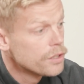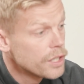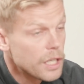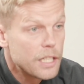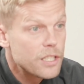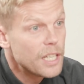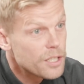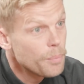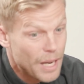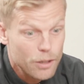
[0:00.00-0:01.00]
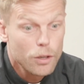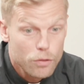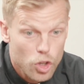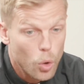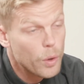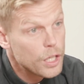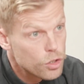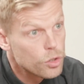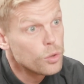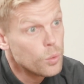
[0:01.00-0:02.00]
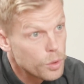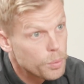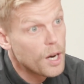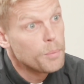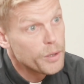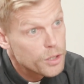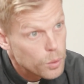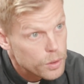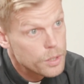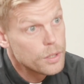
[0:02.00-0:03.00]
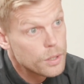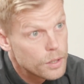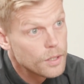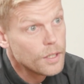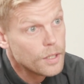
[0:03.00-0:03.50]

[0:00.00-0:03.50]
theology. It's a matter of going to the primary sources.